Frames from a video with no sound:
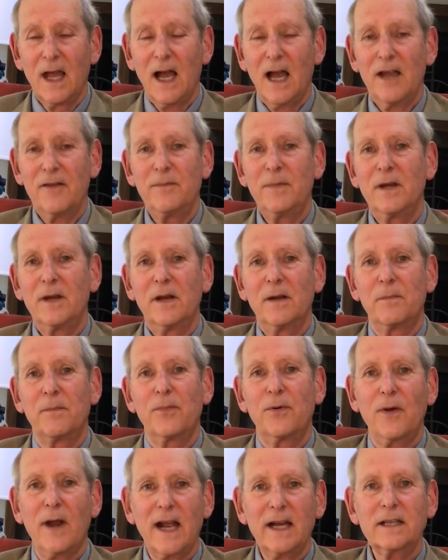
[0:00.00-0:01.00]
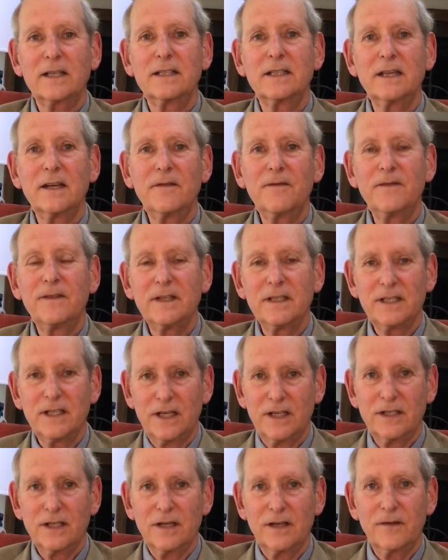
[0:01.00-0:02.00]
I've been a practicing
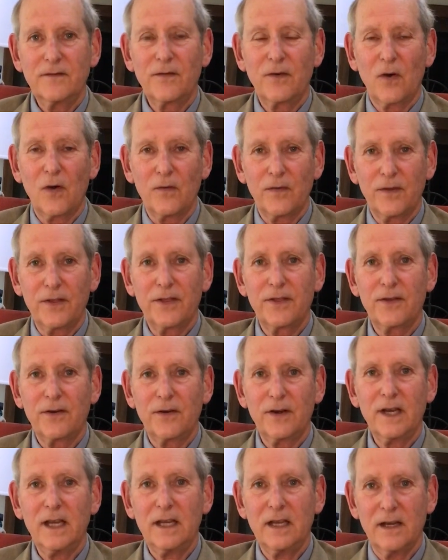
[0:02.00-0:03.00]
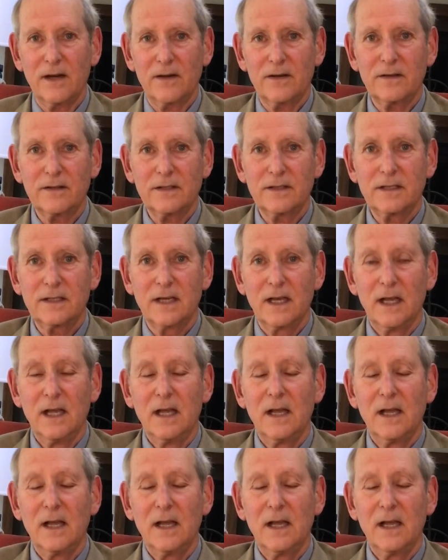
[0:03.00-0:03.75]
physician for over 30 years.